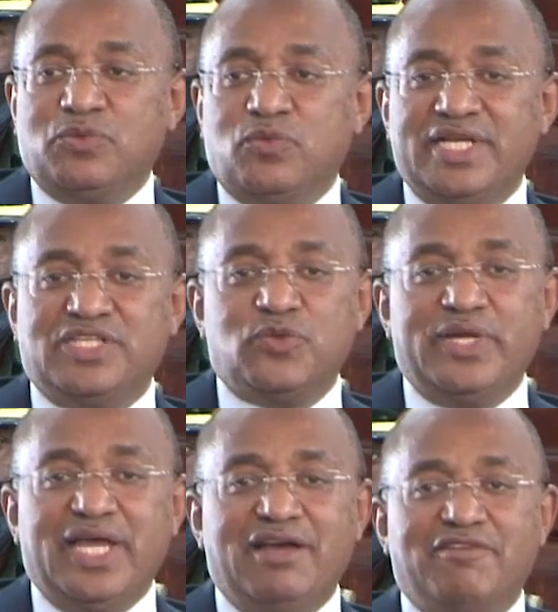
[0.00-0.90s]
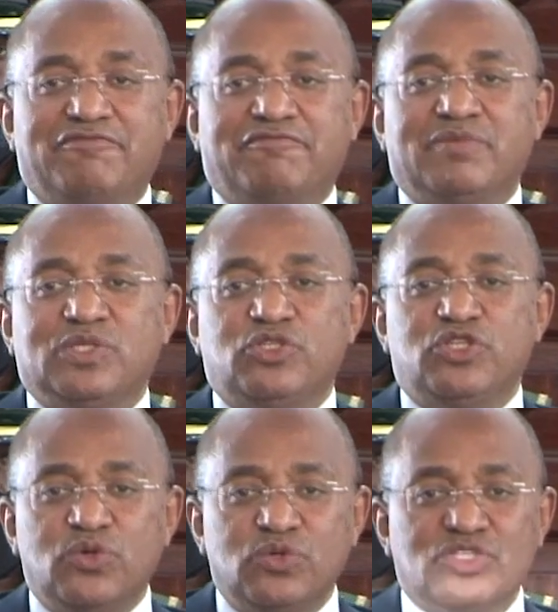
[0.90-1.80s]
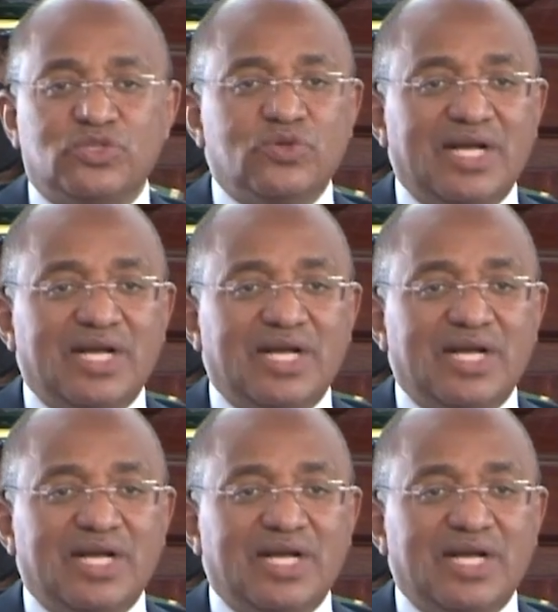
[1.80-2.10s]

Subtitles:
which we have used to